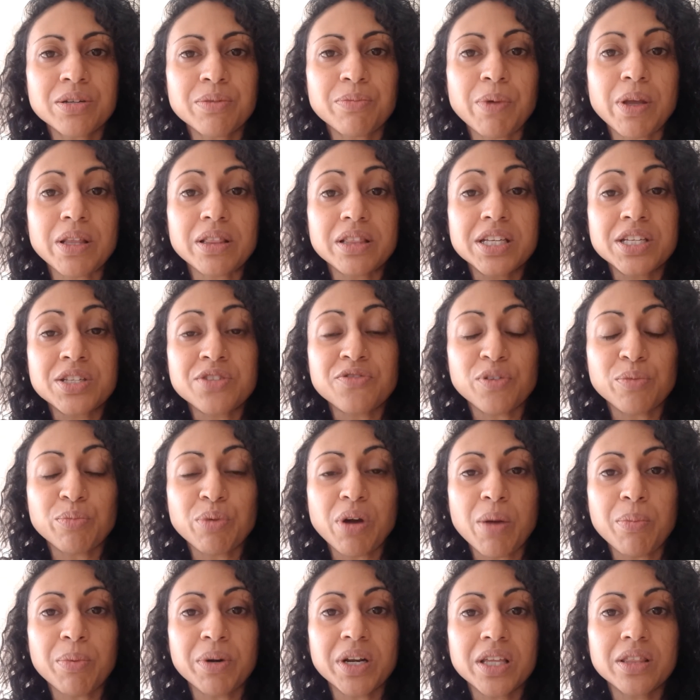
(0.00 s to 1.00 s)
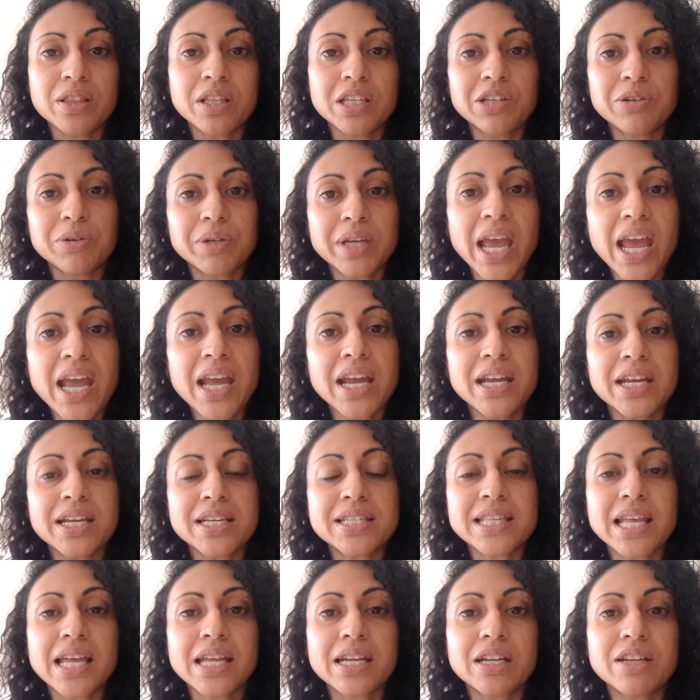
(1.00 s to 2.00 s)
at least for property in the U K,
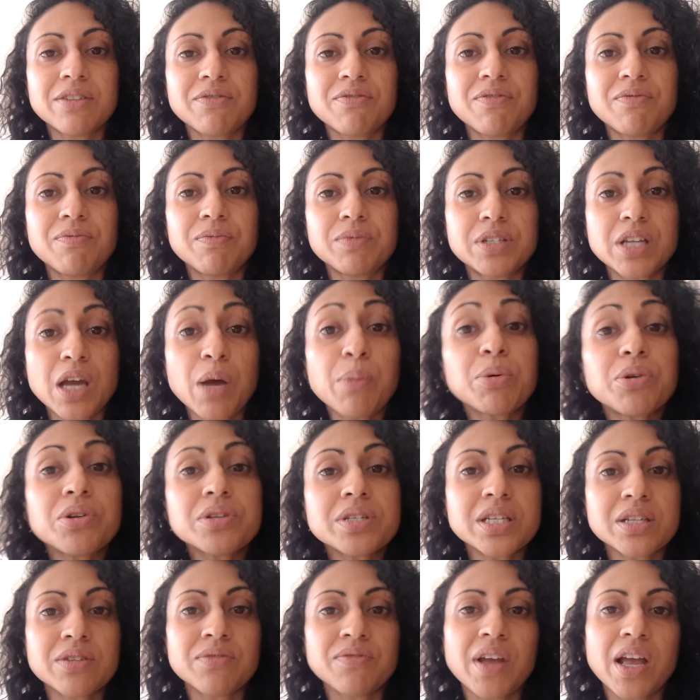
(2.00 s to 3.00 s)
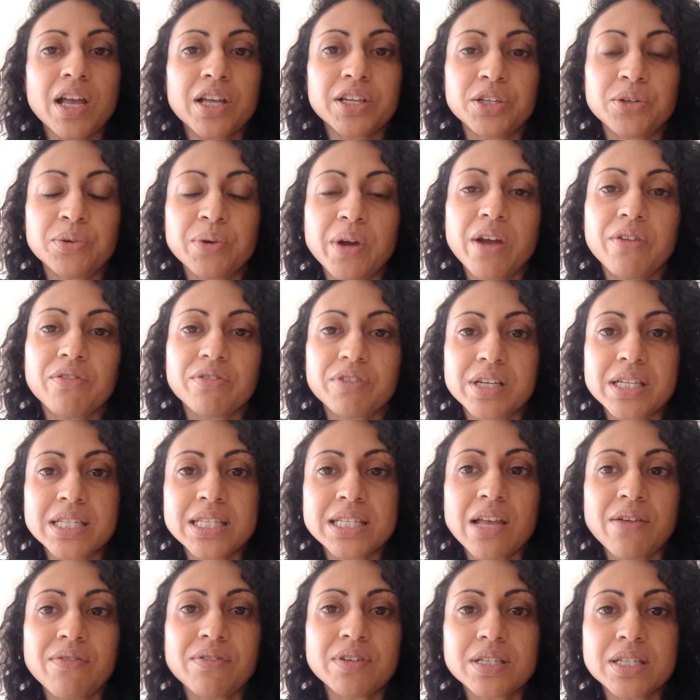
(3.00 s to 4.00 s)
is that it doubles in value every
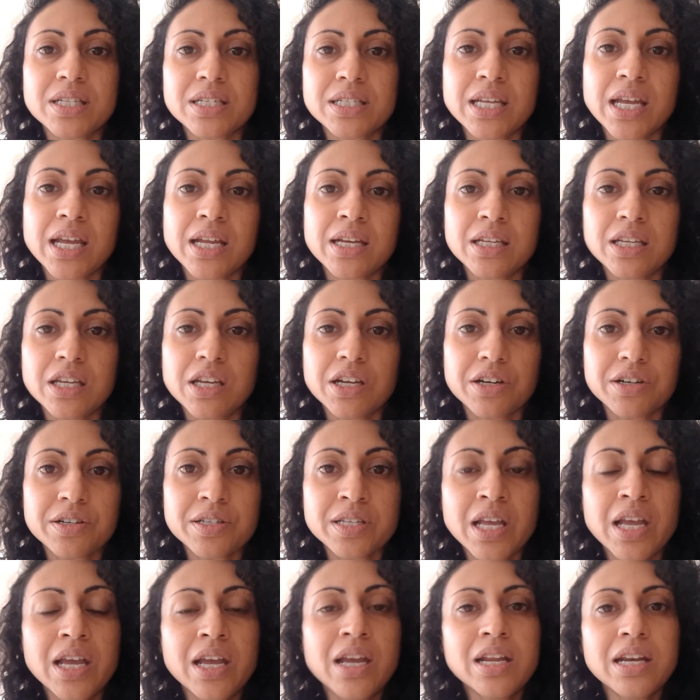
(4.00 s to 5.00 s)
seven to ten years.